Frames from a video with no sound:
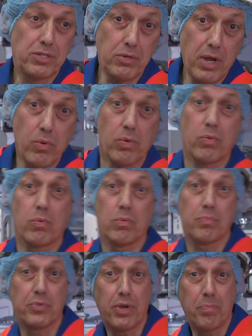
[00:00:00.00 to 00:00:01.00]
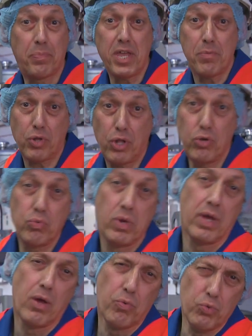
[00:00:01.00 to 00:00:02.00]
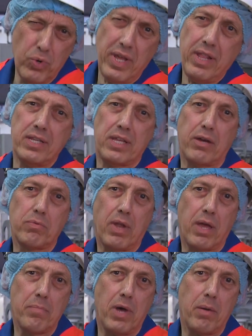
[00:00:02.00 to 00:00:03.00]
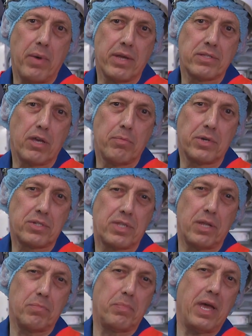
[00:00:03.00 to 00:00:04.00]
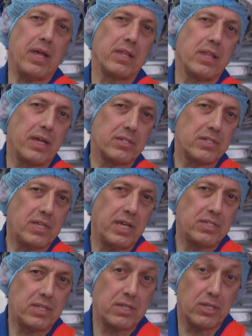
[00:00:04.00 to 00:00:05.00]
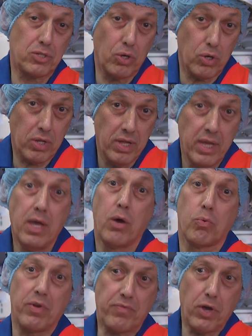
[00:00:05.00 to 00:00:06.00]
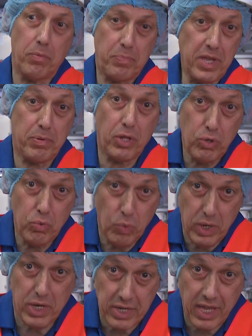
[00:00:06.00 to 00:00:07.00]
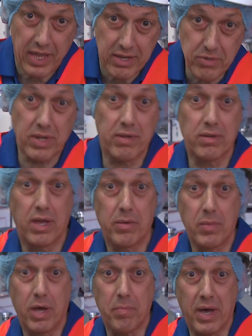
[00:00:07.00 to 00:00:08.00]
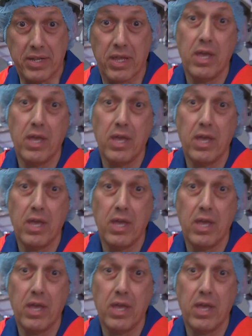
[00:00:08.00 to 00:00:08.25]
Do you know, there are people who really don't like Marmite so much they'd barely like to taste it at all. We've got people who work here who don't like Marmite.